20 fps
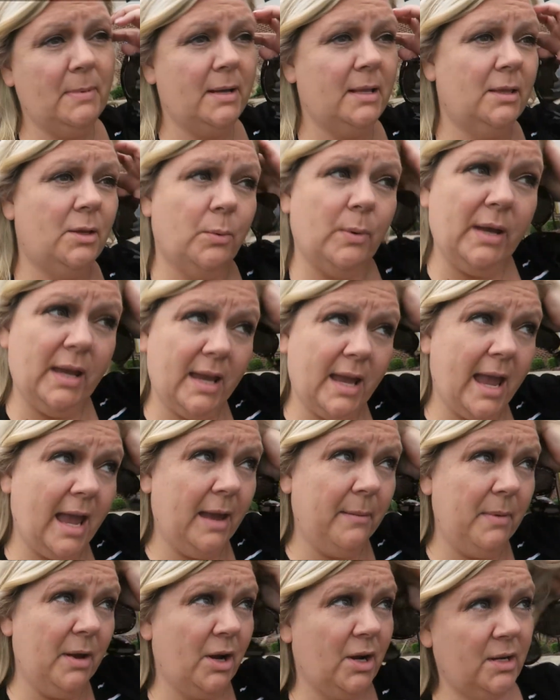month, we
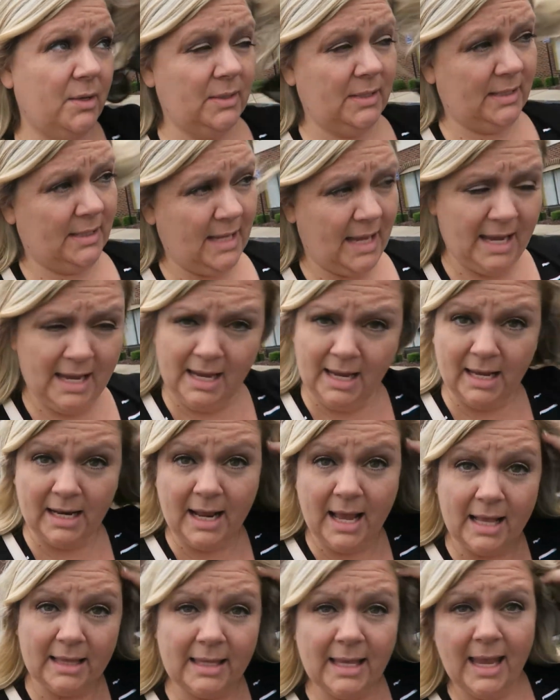came here and stayed
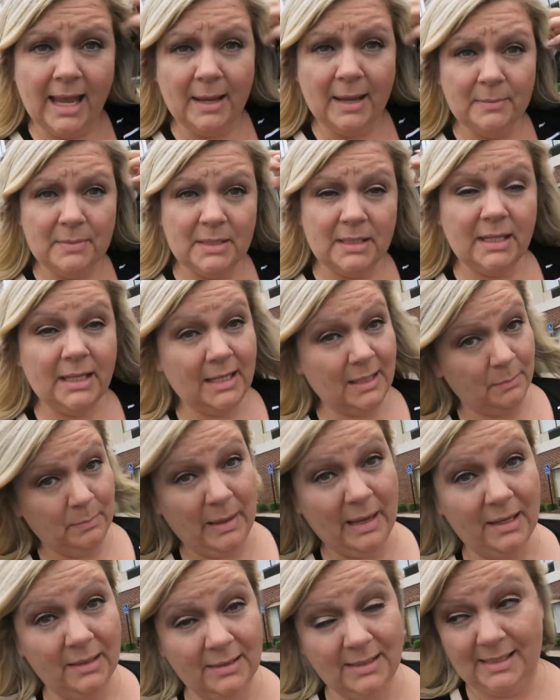at the Hampton Inn in
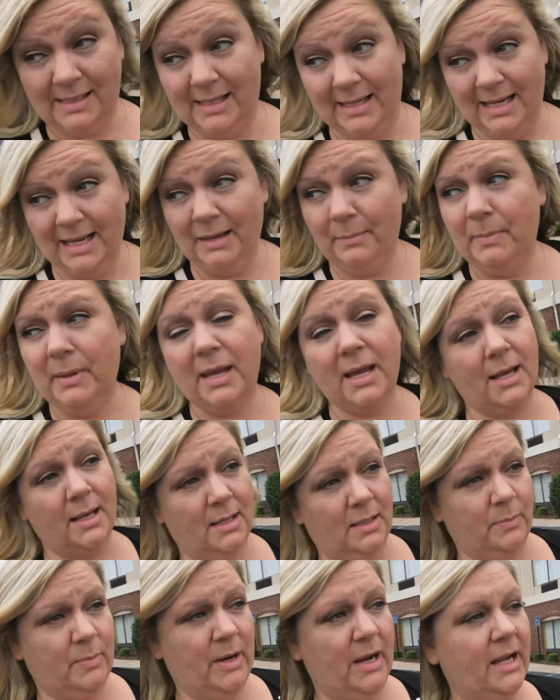Pell City
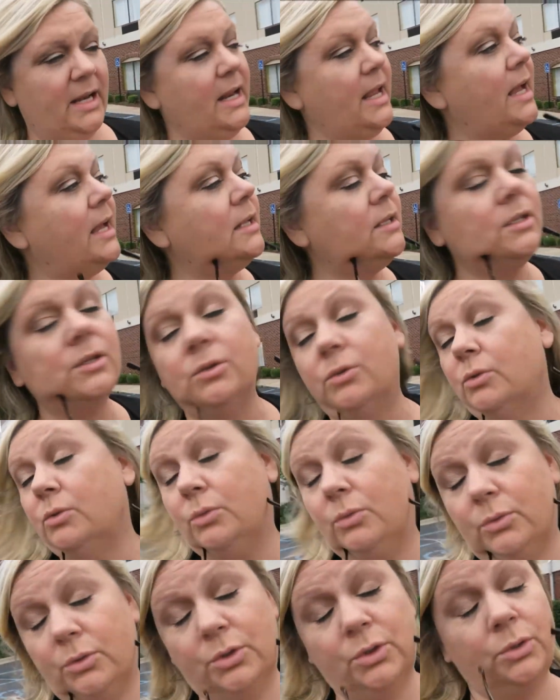because Brian had
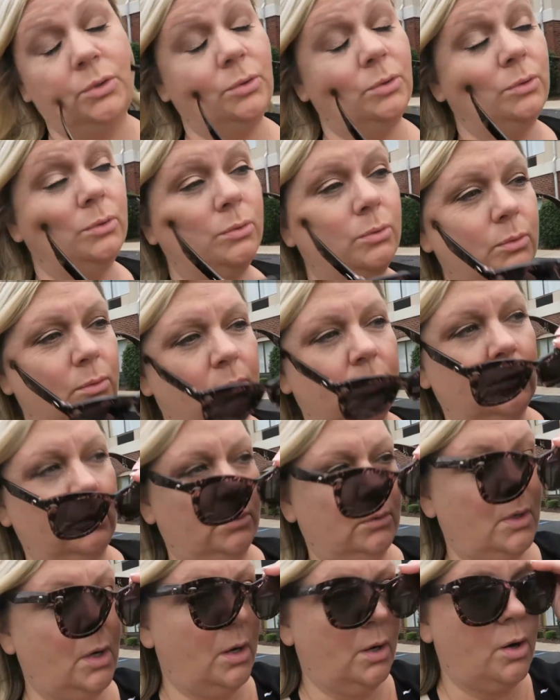to do
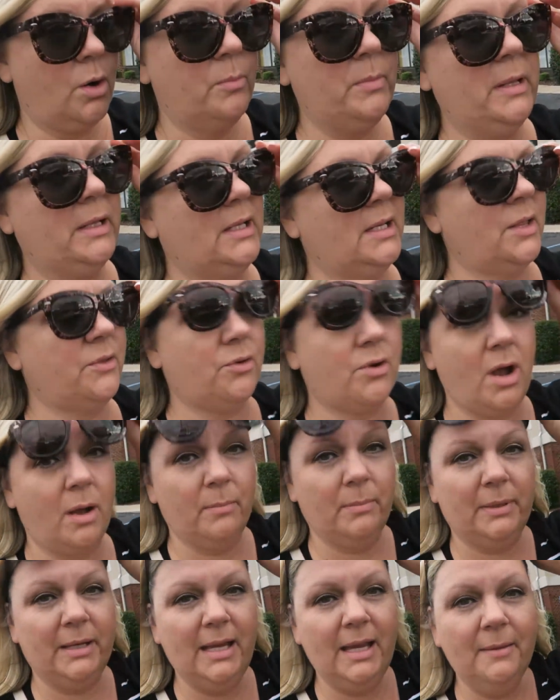or go meet another
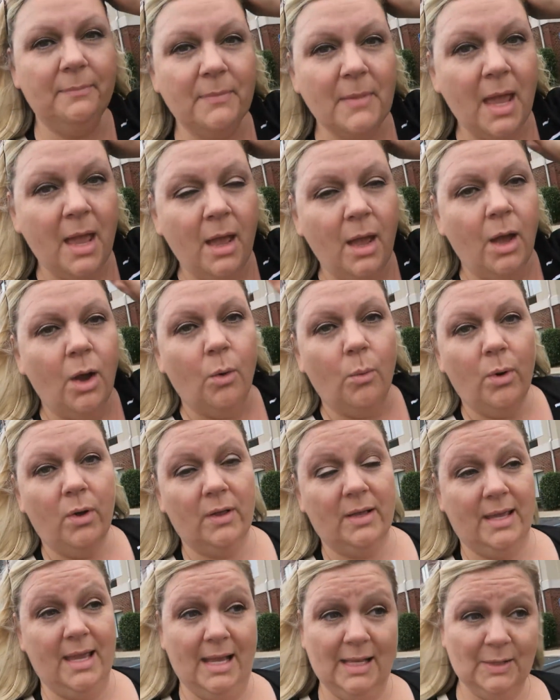company. Well,
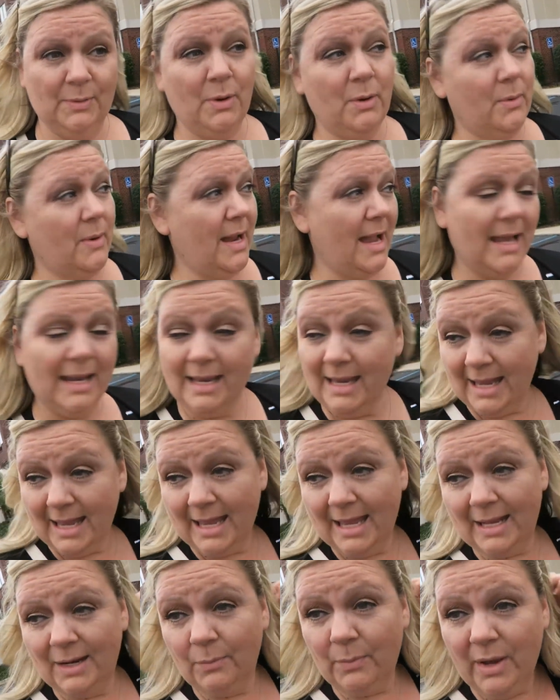guess where we're at
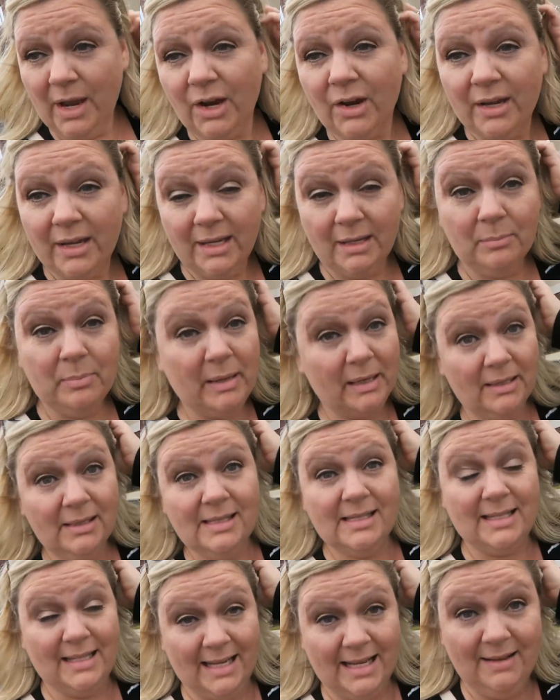again? We're in Pell
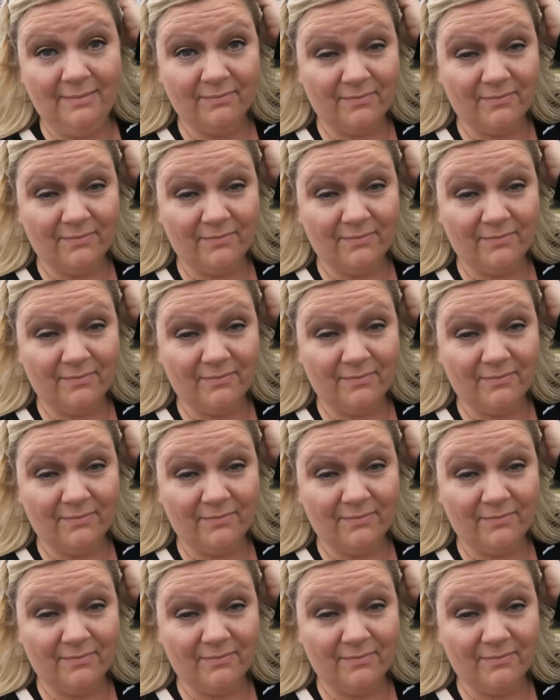City.